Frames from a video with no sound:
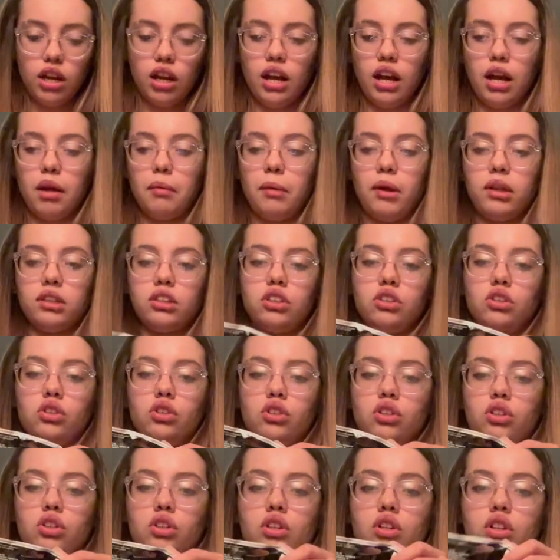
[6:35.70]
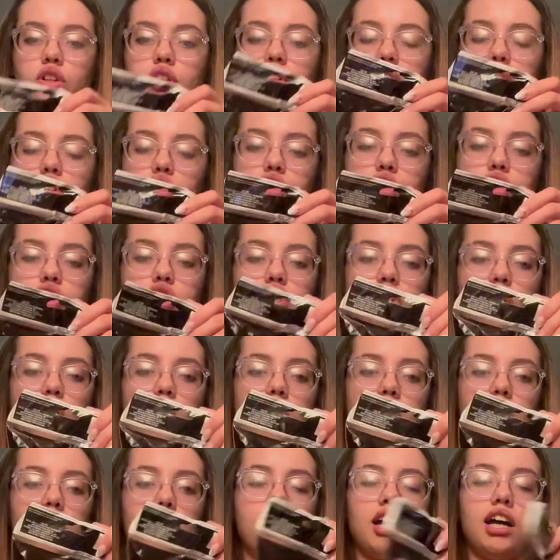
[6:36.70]
I bought little
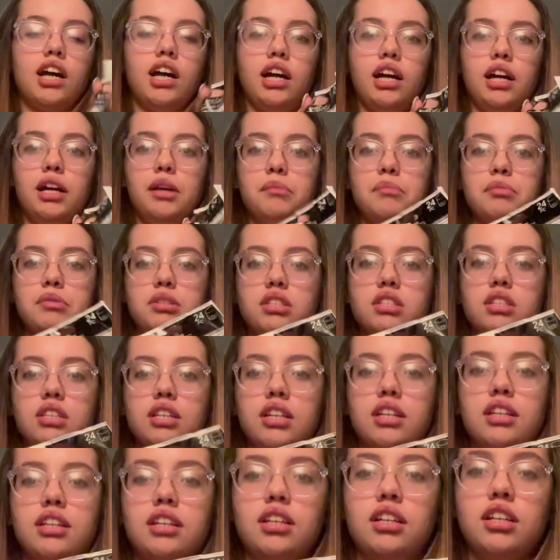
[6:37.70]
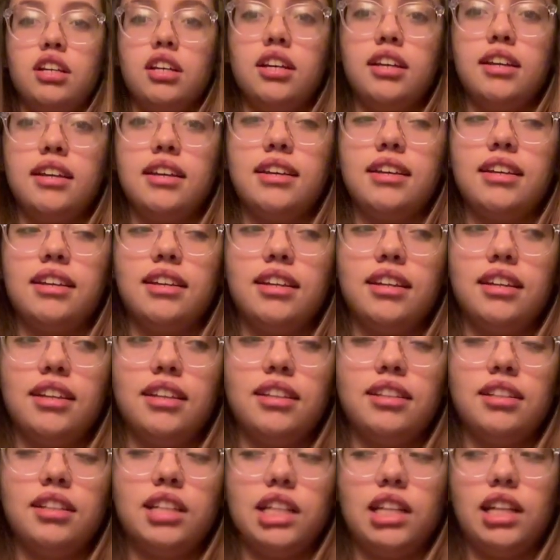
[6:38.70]
shot cups.
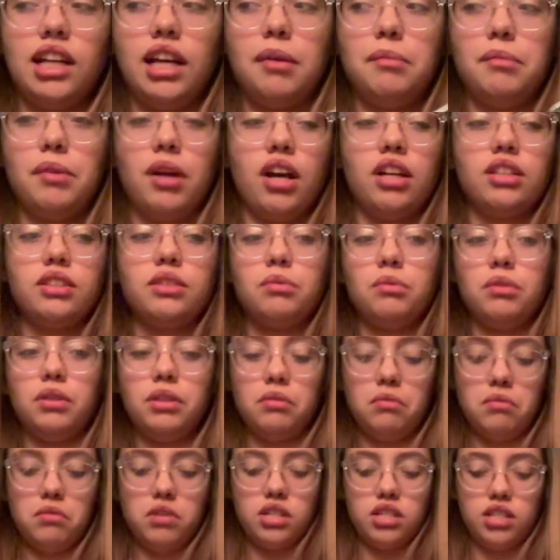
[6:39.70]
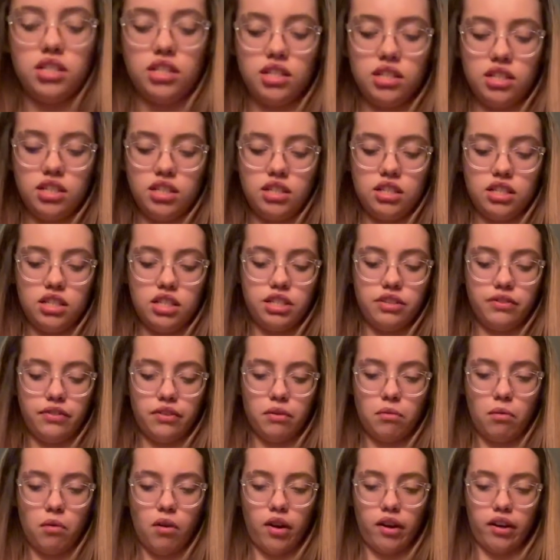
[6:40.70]
I'm not 21. It's for
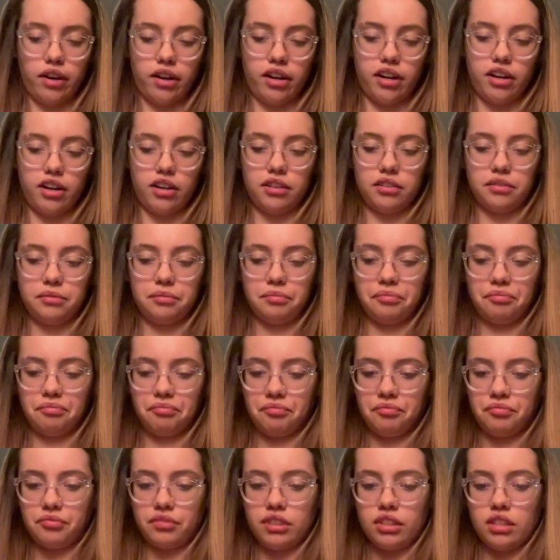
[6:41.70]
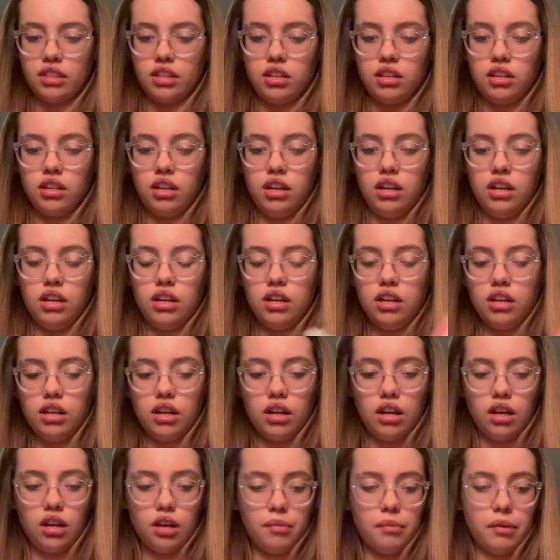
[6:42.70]
water.
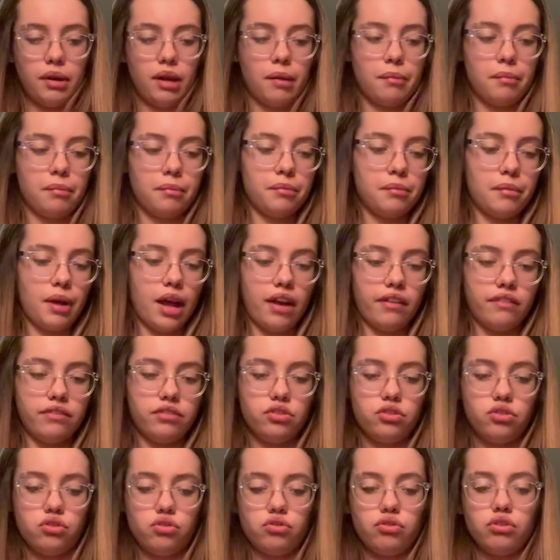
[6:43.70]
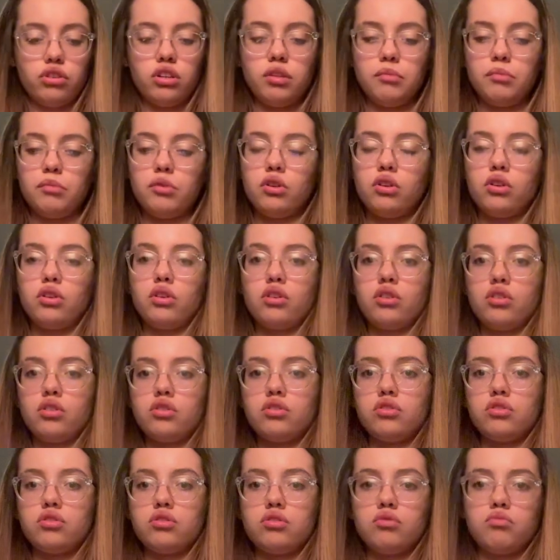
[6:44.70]
Um, I have
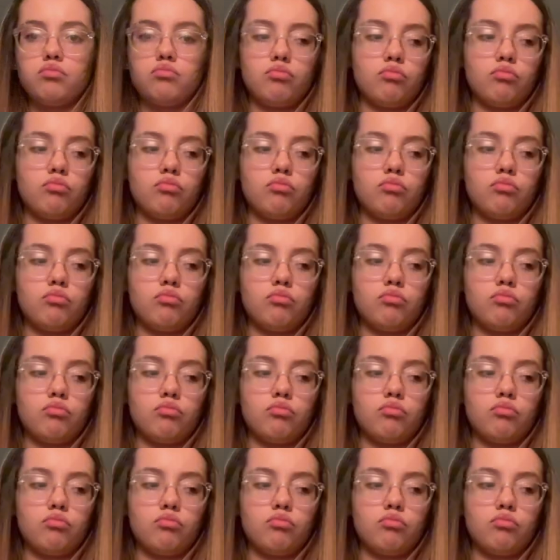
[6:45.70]
streamers.